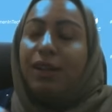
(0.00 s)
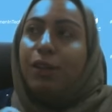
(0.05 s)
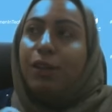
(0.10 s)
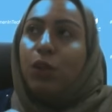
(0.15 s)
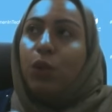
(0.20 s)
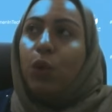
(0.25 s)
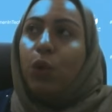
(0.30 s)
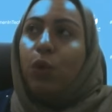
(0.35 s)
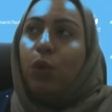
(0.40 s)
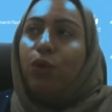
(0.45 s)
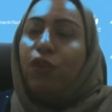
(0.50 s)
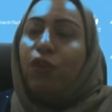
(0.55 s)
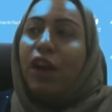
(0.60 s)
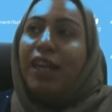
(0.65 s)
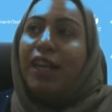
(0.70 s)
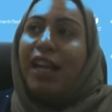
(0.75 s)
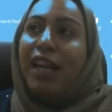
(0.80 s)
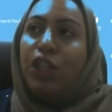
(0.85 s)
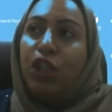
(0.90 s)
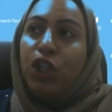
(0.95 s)
So
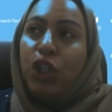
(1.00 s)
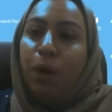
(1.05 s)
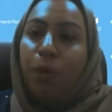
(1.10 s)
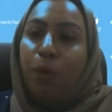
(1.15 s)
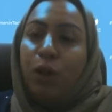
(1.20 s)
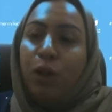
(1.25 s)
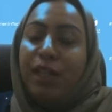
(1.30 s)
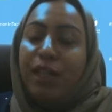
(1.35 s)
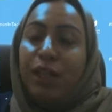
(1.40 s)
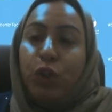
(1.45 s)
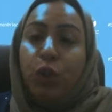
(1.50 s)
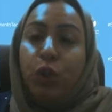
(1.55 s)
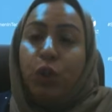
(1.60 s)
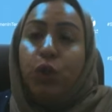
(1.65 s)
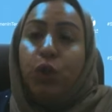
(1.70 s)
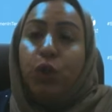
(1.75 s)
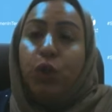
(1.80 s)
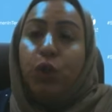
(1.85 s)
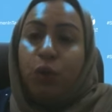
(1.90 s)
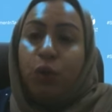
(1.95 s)
financial models, you
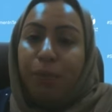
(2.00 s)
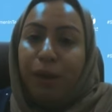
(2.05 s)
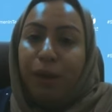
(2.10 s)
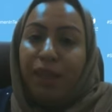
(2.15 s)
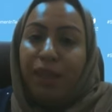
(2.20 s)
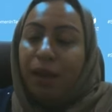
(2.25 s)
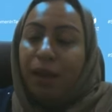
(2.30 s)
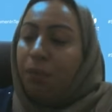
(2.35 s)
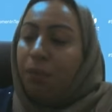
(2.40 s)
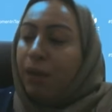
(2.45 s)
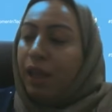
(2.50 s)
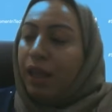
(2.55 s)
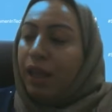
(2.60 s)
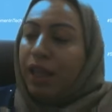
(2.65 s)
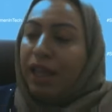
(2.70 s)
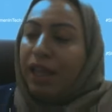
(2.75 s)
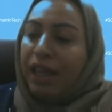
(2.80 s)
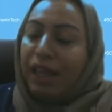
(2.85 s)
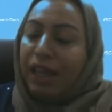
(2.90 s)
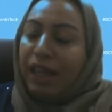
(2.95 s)
don't build them,
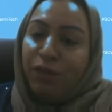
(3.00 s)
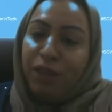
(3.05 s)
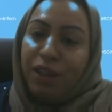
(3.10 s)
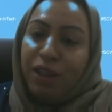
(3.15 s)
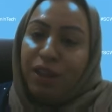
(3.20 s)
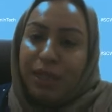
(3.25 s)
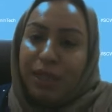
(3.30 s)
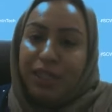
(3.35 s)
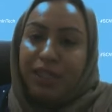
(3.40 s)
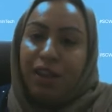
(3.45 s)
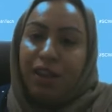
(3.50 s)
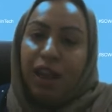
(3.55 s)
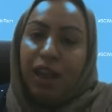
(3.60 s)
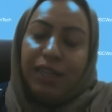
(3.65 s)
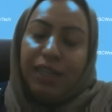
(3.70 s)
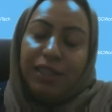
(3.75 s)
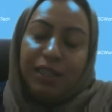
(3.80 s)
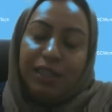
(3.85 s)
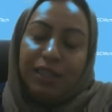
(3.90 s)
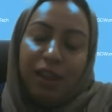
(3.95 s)
leave them
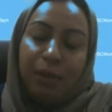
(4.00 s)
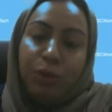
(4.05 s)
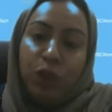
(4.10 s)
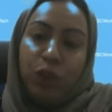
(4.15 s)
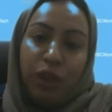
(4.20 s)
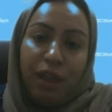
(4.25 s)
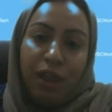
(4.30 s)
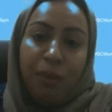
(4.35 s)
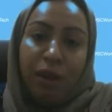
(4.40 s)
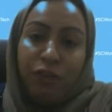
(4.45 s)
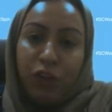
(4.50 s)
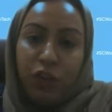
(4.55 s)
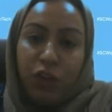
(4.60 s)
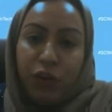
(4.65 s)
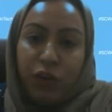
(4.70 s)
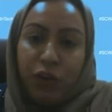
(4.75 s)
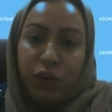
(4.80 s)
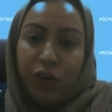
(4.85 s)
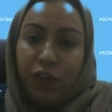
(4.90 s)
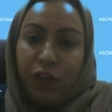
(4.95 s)
aside, come to them
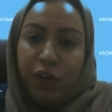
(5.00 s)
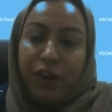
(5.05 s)
after a year.